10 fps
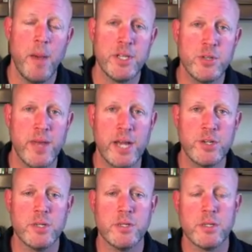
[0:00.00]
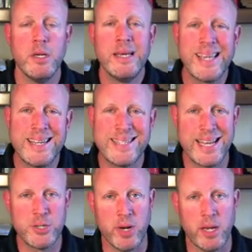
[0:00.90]
Muscle actions,
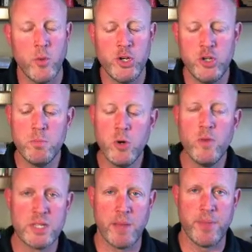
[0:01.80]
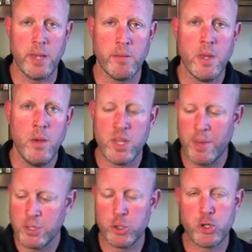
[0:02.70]
concentric. When you move something, when the
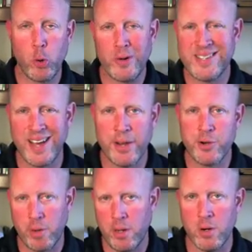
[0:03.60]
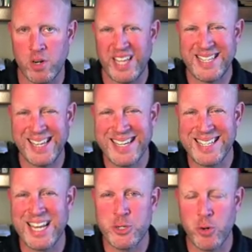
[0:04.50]
muscle shortens under load, that's the
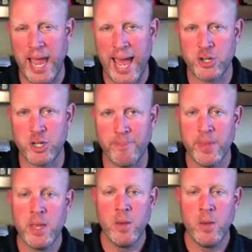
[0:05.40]
concentric action.